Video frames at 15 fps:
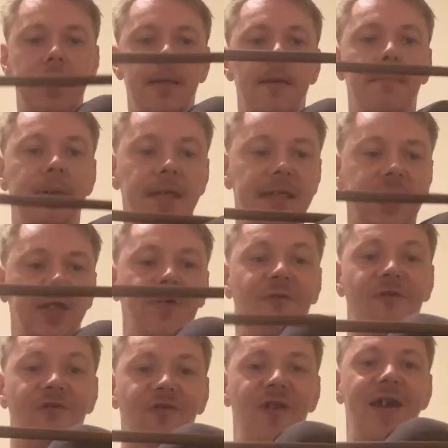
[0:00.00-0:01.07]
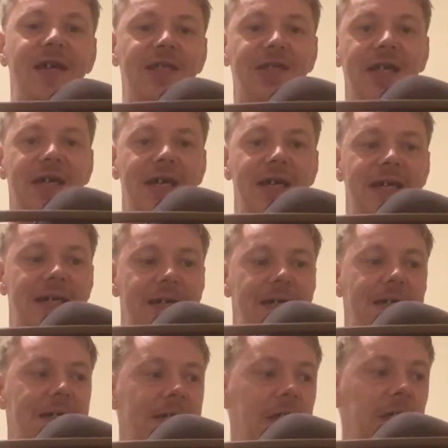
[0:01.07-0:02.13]
but it doesn't flex
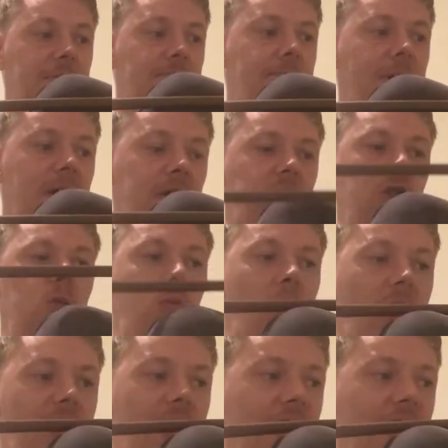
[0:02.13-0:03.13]
as much as what,